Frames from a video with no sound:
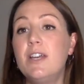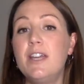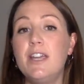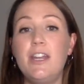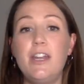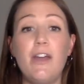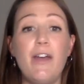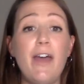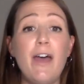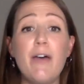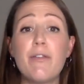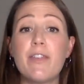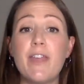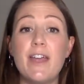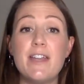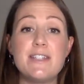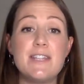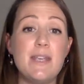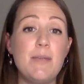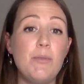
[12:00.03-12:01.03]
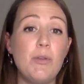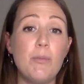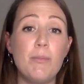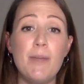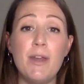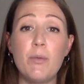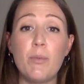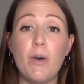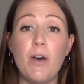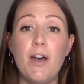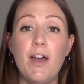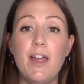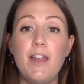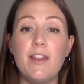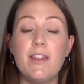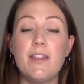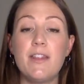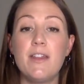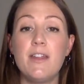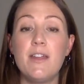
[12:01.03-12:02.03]
you know, healthcare team, your midwife,
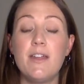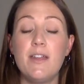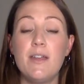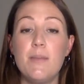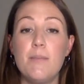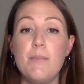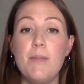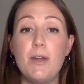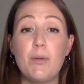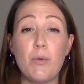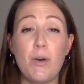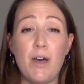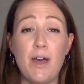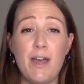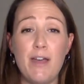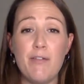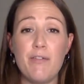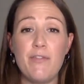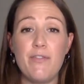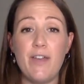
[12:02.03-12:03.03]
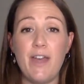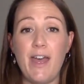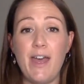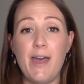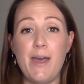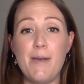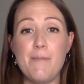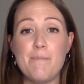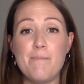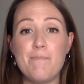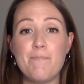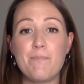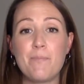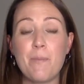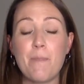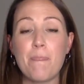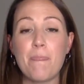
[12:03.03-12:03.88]
midwife. Um,